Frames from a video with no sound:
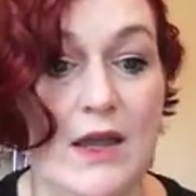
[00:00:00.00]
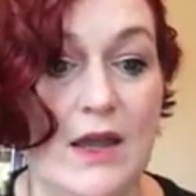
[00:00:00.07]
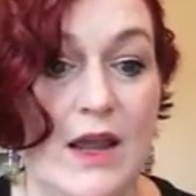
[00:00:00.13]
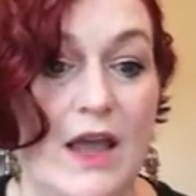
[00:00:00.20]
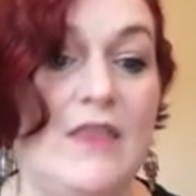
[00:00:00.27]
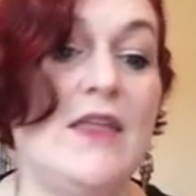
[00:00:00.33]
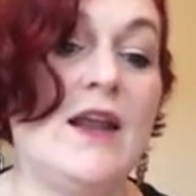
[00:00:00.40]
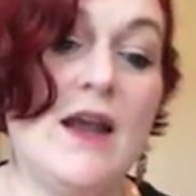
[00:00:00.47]

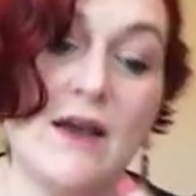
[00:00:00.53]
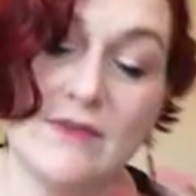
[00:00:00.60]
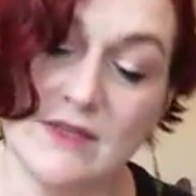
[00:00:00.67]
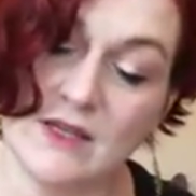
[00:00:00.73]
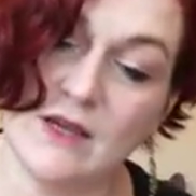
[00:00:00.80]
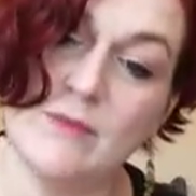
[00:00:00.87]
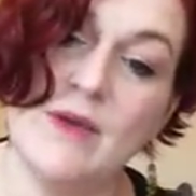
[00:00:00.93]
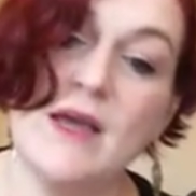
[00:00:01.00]
and then I have to
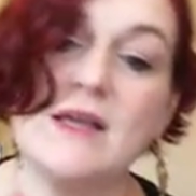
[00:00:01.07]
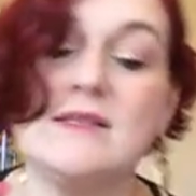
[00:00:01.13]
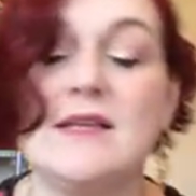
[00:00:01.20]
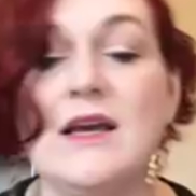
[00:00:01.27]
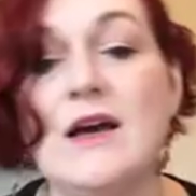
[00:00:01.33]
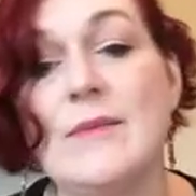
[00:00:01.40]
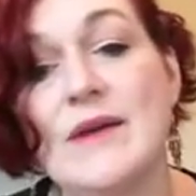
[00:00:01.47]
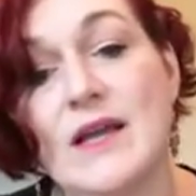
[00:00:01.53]
come back and say,
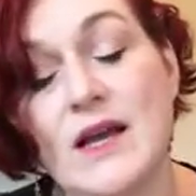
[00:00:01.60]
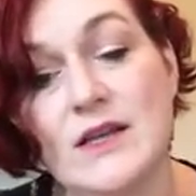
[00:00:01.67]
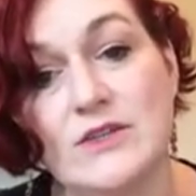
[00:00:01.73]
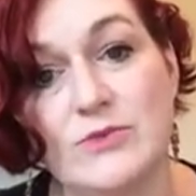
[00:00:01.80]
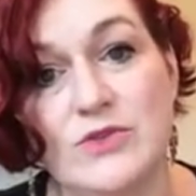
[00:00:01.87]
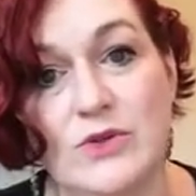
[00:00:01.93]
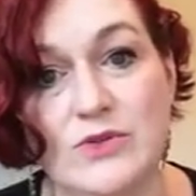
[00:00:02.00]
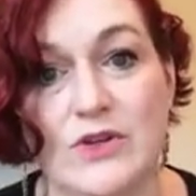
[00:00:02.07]
"Oh my gosh,
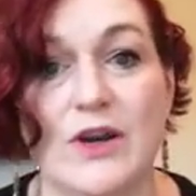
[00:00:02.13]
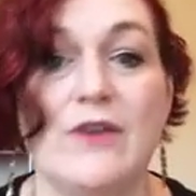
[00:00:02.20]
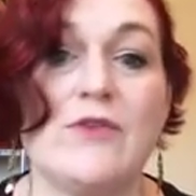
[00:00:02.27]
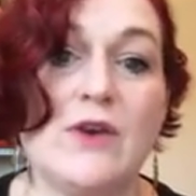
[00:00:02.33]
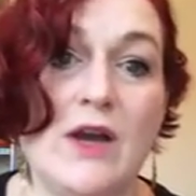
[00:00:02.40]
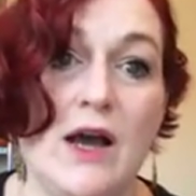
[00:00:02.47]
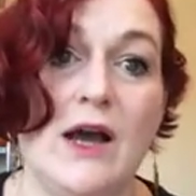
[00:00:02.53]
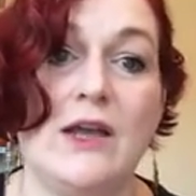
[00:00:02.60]
I'm so sorry, I
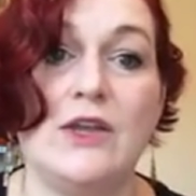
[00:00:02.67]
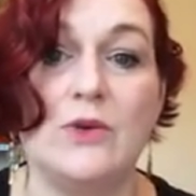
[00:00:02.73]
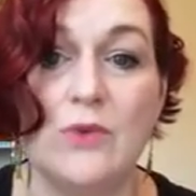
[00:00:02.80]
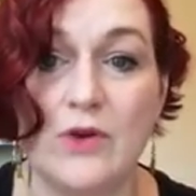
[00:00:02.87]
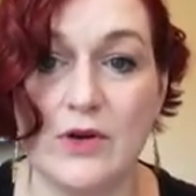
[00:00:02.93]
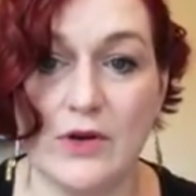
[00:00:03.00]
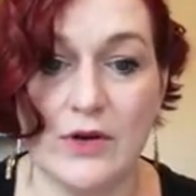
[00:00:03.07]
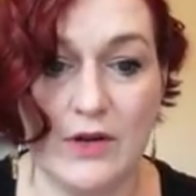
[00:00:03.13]
forgot you
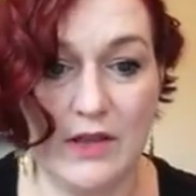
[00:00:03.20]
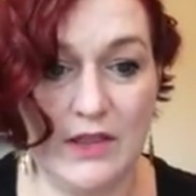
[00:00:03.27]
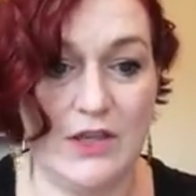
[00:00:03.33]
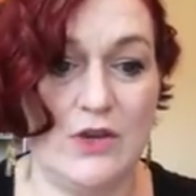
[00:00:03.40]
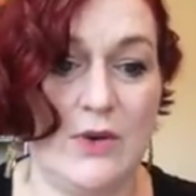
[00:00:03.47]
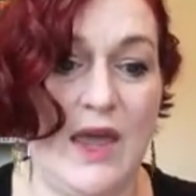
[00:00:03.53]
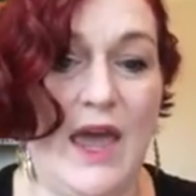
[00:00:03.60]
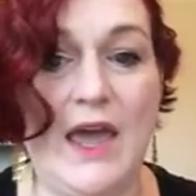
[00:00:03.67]
were in
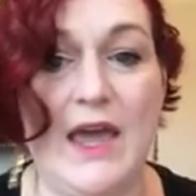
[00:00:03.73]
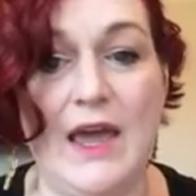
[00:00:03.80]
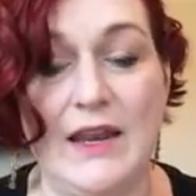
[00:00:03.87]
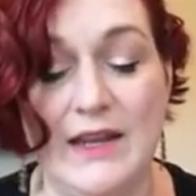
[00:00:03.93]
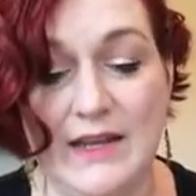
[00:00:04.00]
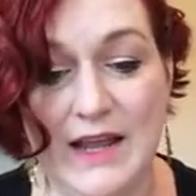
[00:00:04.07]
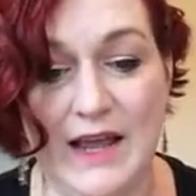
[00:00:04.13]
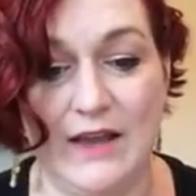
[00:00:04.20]
the UK. I
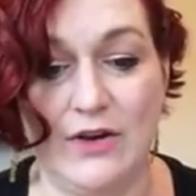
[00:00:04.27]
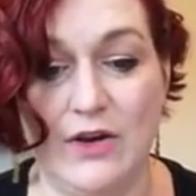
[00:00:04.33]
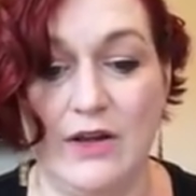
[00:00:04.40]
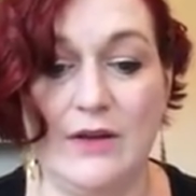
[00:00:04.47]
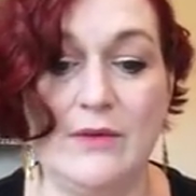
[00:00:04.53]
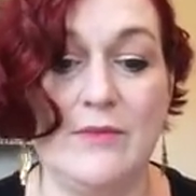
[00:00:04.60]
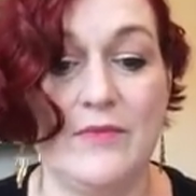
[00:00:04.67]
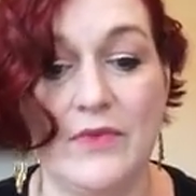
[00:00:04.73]
need to add
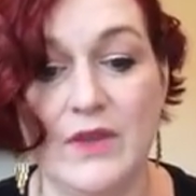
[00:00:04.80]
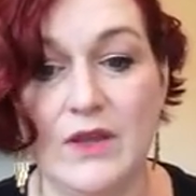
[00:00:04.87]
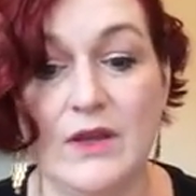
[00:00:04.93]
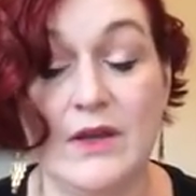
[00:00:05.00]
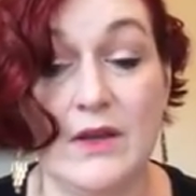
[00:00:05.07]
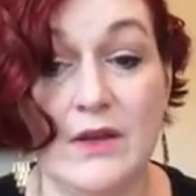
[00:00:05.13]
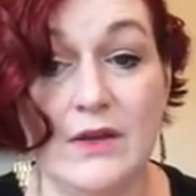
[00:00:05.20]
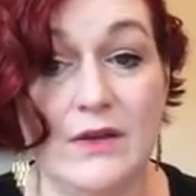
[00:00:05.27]
on
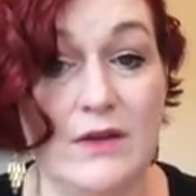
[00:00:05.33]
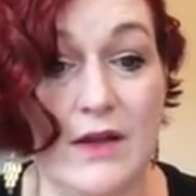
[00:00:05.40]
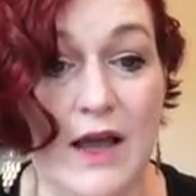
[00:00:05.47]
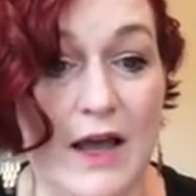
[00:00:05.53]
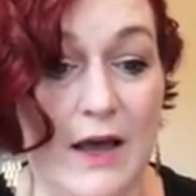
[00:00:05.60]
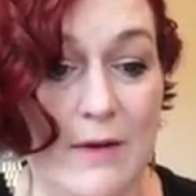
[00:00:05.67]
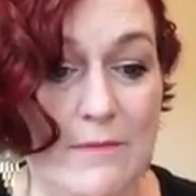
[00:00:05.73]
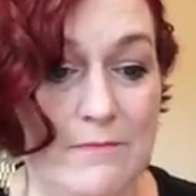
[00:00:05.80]

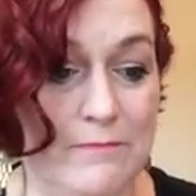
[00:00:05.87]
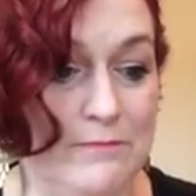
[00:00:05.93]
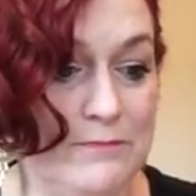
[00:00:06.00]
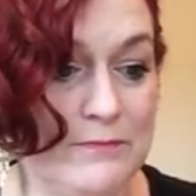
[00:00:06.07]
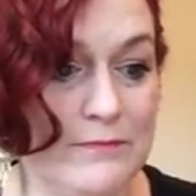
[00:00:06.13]
um